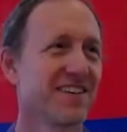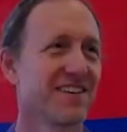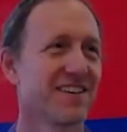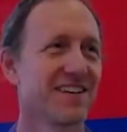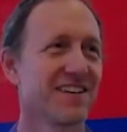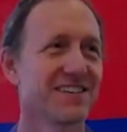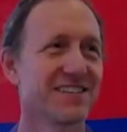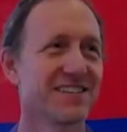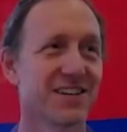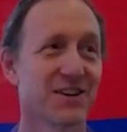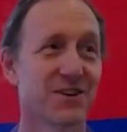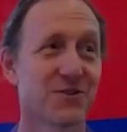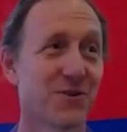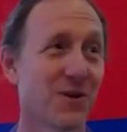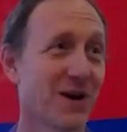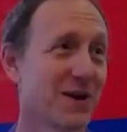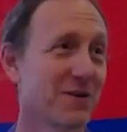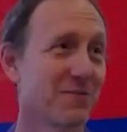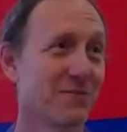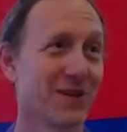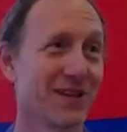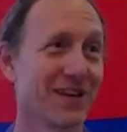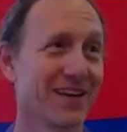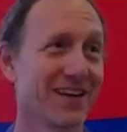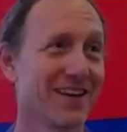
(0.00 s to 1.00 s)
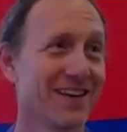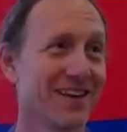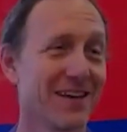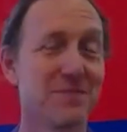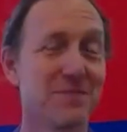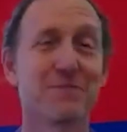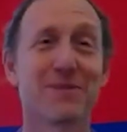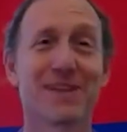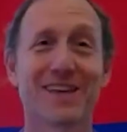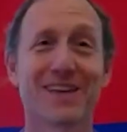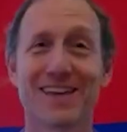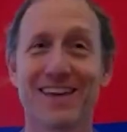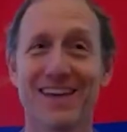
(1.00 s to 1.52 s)
is incredibly
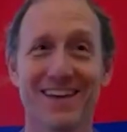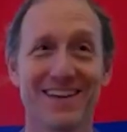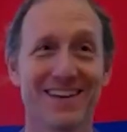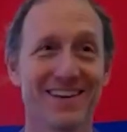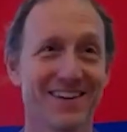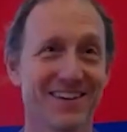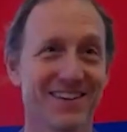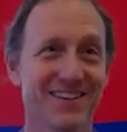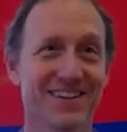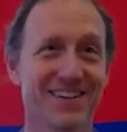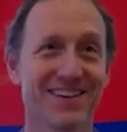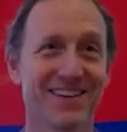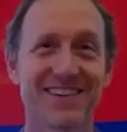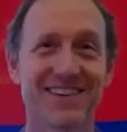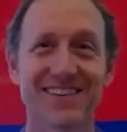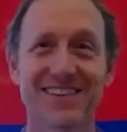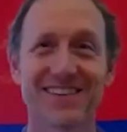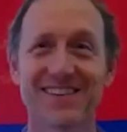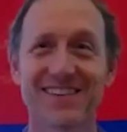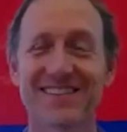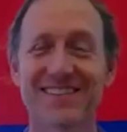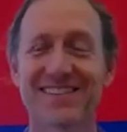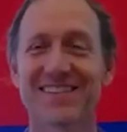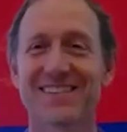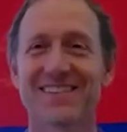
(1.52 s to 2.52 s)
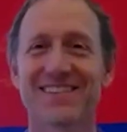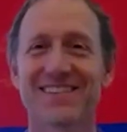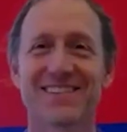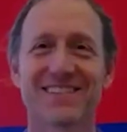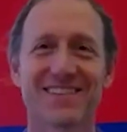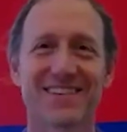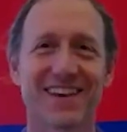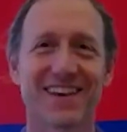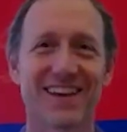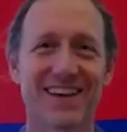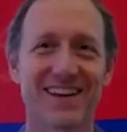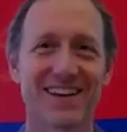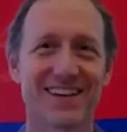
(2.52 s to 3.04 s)
implicated
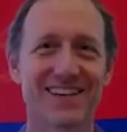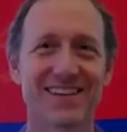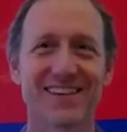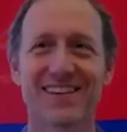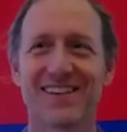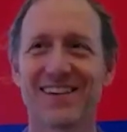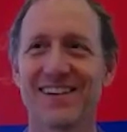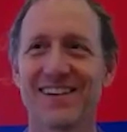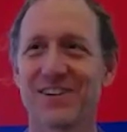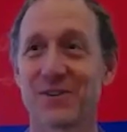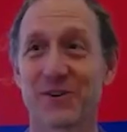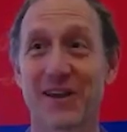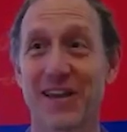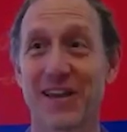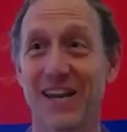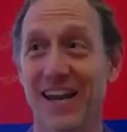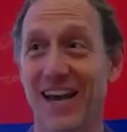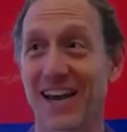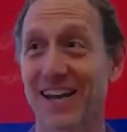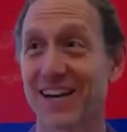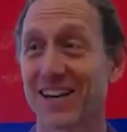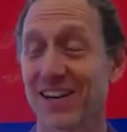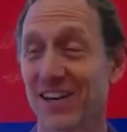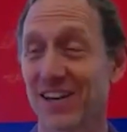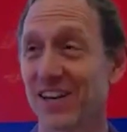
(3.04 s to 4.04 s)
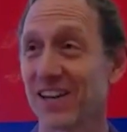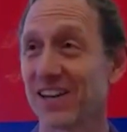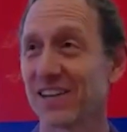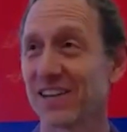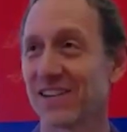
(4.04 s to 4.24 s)
and interconnected.